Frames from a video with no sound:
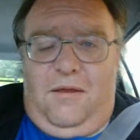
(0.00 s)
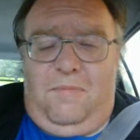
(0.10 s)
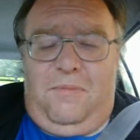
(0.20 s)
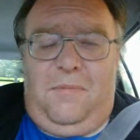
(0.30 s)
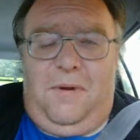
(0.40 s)

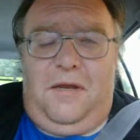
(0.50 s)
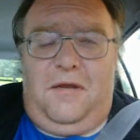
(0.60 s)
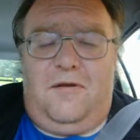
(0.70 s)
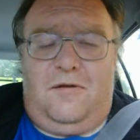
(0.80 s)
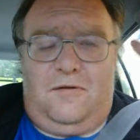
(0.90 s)
baby,
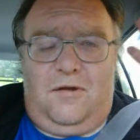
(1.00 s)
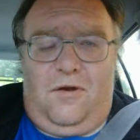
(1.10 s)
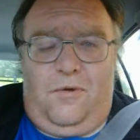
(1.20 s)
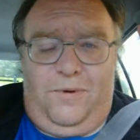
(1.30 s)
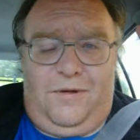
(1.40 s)
I
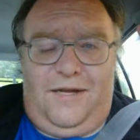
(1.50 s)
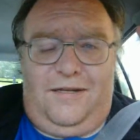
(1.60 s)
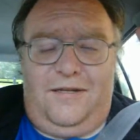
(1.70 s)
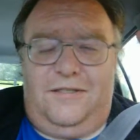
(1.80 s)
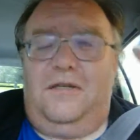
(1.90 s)
hope you like
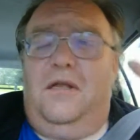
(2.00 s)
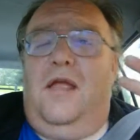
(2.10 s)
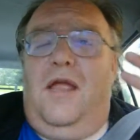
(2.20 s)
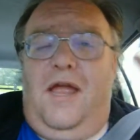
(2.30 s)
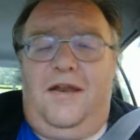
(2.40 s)
this.
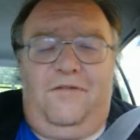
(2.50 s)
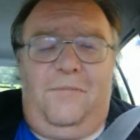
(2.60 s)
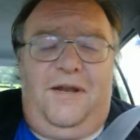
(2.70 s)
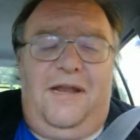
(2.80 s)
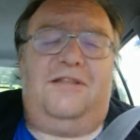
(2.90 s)
And
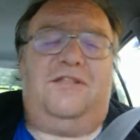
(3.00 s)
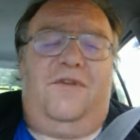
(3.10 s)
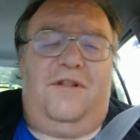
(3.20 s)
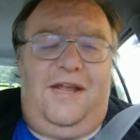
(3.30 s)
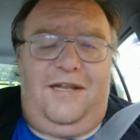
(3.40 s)
everybody else, if
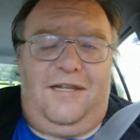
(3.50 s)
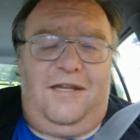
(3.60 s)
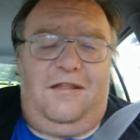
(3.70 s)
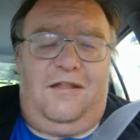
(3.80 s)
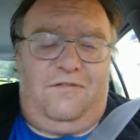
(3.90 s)
you like
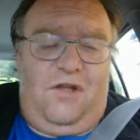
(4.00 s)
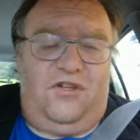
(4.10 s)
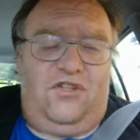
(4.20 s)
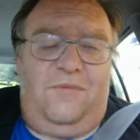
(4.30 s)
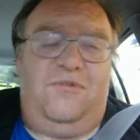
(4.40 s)
the
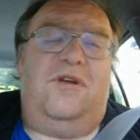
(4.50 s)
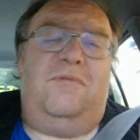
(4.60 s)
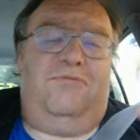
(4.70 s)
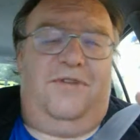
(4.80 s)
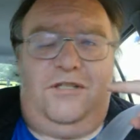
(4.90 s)
vlogs that I'm
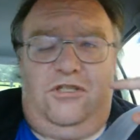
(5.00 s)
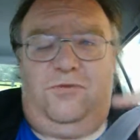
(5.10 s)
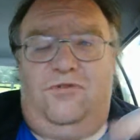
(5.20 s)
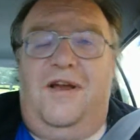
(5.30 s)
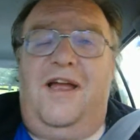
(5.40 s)
doing, please
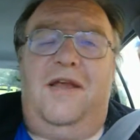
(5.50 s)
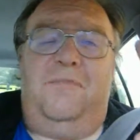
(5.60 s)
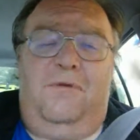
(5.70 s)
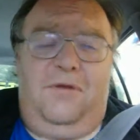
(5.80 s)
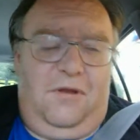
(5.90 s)

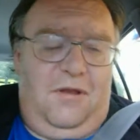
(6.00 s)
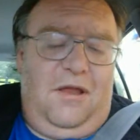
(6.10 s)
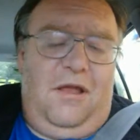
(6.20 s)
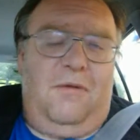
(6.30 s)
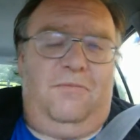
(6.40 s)
subscribe,
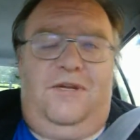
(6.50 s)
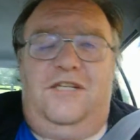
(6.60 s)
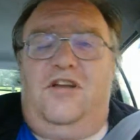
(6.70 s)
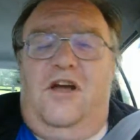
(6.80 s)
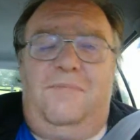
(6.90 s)

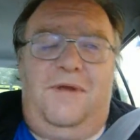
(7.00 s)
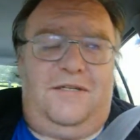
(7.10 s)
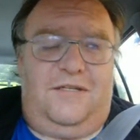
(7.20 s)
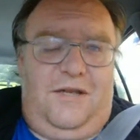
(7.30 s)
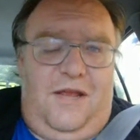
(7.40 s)
please
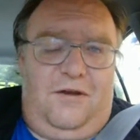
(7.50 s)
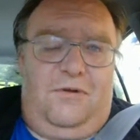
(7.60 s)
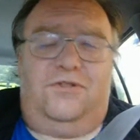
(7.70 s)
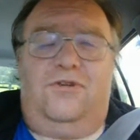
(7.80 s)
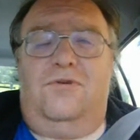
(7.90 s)
comment, and
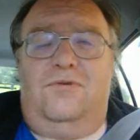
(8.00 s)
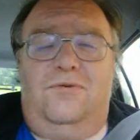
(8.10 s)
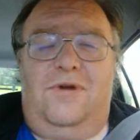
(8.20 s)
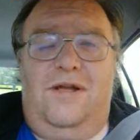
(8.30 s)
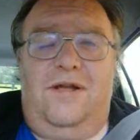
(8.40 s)

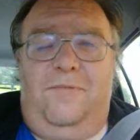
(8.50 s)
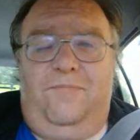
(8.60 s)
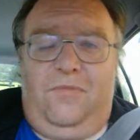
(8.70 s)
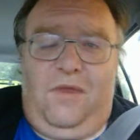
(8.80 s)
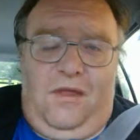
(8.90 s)
also
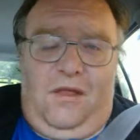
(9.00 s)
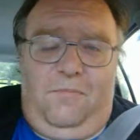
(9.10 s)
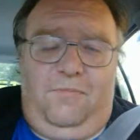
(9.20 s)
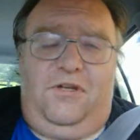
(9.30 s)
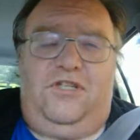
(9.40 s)

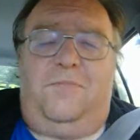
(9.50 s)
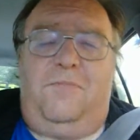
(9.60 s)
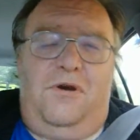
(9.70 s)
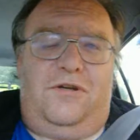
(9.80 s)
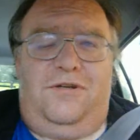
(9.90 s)
put a check
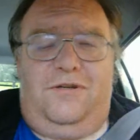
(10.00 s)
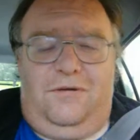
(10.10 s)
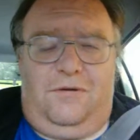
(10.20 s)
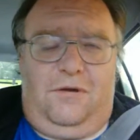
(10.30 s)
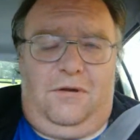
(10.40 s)
mark,
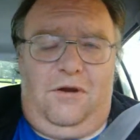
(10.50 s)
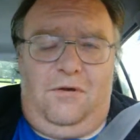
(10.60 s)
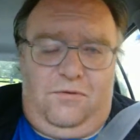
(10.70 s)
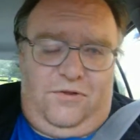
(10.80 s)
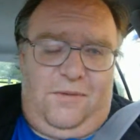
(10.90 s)
you
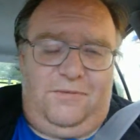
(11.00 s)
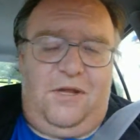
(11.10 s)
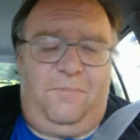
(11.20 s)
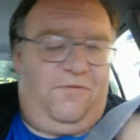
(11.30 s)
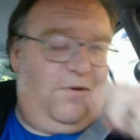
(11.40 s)
know, thumbs
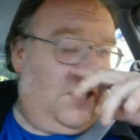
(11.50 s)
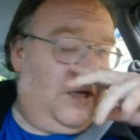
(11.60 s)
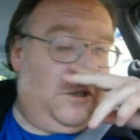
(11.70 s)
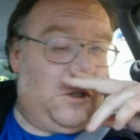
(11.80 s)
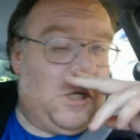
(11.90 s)
up if you
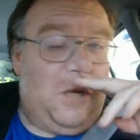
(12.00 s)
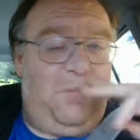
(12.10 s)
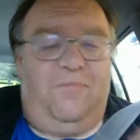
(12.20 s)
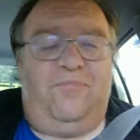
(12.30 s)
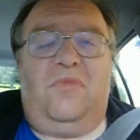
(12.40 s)
like it or not.
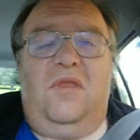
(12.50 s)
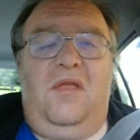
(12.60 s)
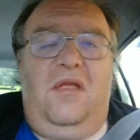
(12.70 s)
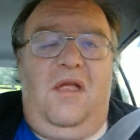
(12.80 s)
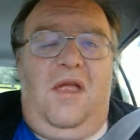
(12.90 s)

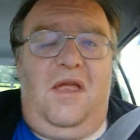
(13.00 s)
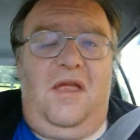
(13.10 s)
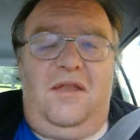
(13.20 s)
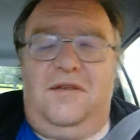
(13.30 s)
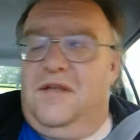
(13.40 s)

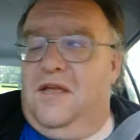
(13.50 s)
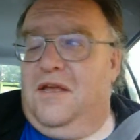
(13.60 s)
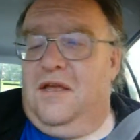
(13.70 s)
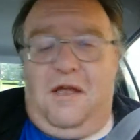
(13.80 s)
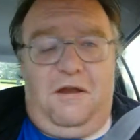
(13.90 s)
And
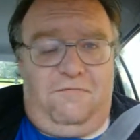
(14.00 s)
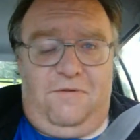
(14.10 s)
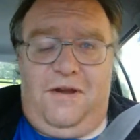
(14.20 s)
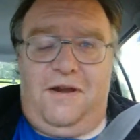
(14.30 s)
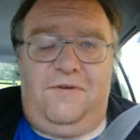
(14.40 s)
I
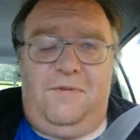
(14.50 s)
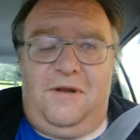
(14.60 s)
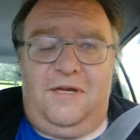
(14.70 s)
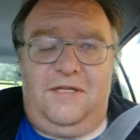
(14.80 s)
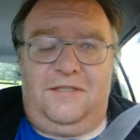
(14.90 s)
read
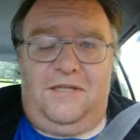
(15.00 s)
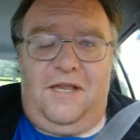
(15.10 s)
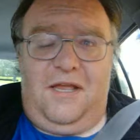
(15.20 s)
everybody's